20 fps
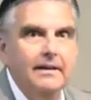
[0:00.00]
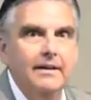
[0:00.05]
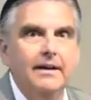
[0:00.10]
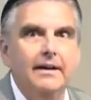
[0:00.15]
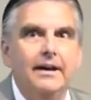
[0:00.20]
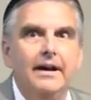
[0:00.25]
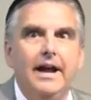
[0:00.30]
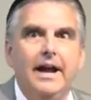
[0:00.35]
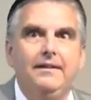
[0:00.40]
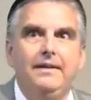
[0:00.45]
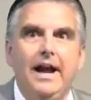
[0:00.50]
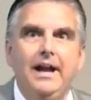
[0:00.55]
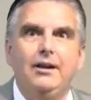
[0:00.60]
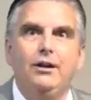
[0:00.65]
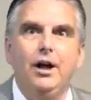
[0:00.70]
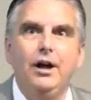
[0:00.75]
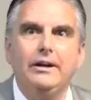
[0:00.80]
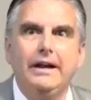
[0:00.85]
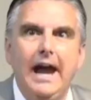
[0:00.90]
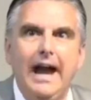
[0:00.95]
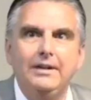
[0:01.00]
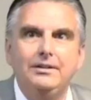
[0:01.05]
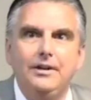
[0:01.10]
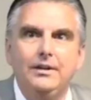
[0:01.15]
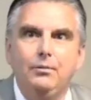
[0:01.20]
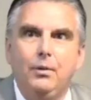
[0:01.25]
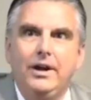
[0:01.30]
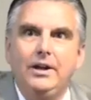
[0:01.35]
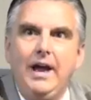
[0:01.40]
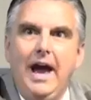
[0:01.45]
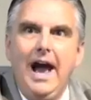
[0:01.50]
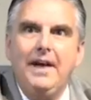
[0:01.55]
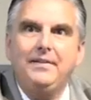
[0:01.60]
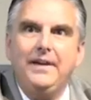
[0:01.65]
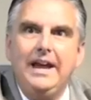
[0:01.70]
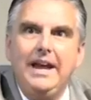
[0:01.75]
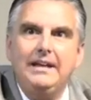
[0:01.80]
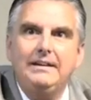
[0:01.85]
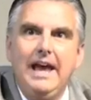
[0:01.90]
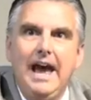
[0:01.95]
And they'd look at you and, well, you have to
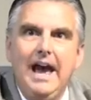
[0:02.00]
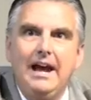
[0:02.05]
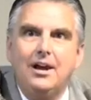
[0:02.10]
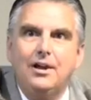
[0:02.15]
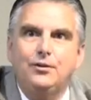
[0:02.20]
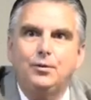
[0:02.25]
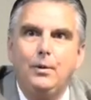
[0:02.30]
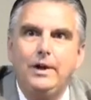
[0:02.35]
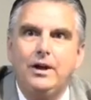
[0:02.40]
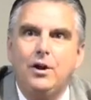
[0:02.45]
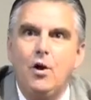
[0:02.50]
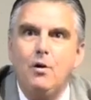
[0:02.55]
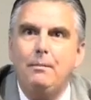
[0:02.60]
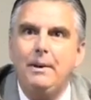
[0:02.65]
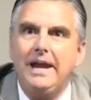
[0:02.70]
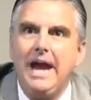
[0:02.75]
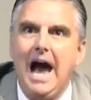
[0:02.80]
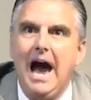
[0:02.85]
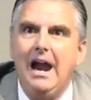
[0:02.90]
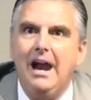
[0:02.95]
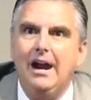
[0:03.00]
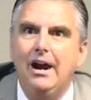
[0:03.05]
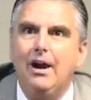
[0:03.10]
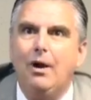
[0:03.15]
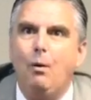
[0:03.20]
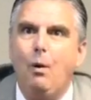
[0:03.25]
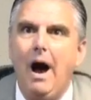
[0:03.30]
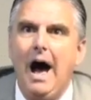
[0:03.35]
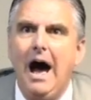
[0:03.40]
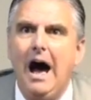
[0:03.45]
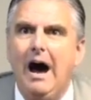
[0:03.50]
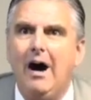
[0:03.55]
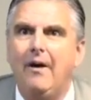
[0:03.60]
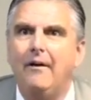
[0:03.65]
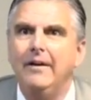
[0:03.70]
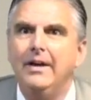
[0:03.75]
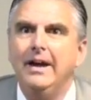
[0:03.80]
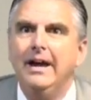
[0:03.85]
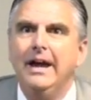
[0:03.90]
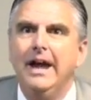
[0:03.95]
eat that because we're going to be out here a while.
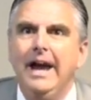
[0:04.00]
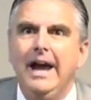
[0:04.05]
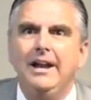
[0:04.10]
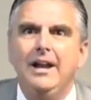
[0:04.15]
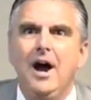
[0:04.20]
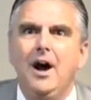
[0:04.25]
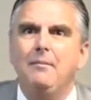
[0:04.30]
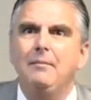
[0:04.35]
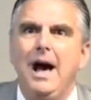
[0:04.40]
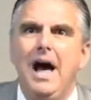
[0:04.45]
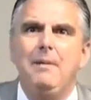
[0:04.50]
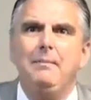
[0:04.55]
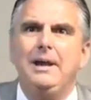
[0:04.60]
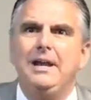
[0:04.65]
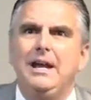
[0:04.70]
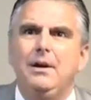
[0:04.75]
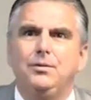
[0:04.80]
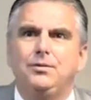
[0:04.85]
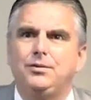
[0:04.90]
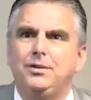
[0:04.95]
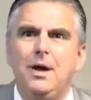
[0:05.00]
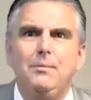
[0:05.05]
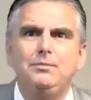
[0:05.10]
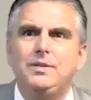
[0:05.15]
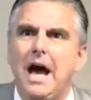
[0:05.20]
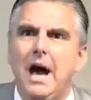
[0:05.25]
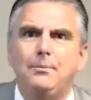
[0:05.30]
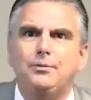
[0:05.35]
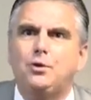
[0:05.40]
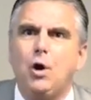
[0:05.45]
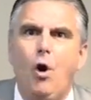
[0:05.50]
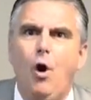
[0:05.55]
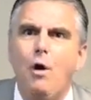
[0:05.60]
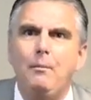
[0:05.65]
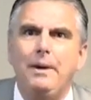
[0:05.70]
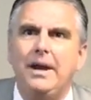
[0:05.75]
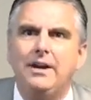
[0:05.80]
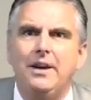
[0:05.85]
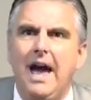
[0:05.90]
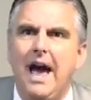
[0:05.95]
And um, I mean, it was sometimes
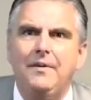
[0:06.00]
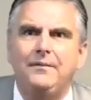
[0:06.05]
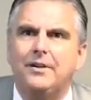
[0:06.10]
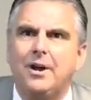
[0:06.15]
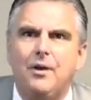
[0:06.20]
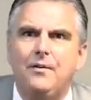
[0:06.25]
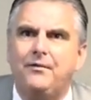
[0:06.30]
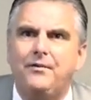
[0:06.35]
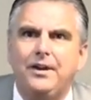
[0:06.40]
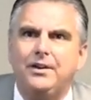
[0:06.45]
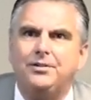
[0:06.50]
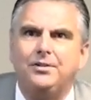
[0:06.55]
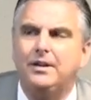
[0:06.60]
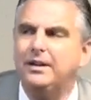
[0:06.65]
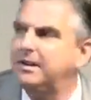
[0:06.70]
torment to have to go fishing.